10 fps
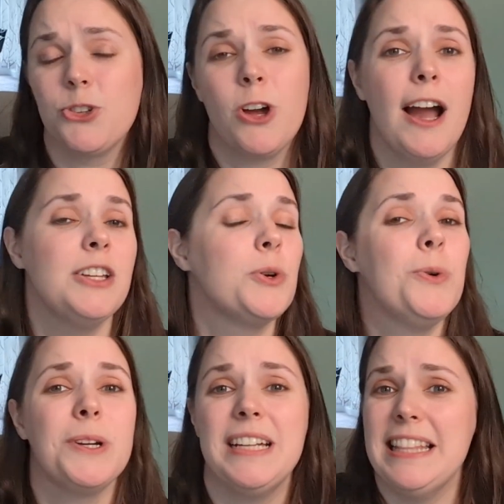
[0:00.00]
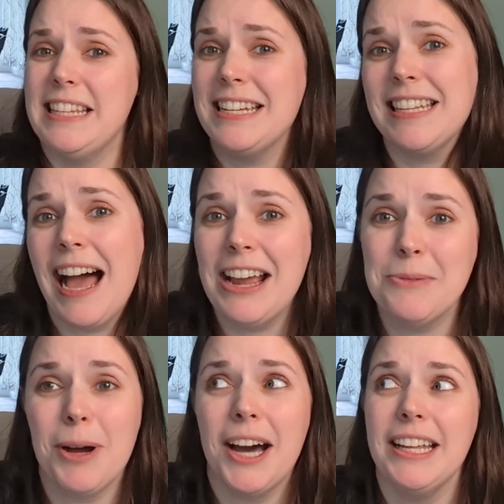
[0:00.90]
trying to coordinate the entire
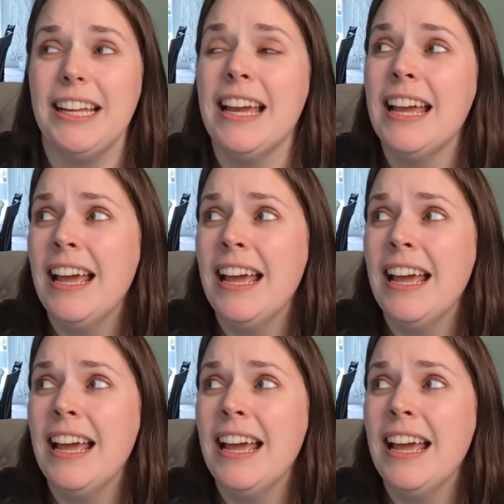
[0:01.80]
body,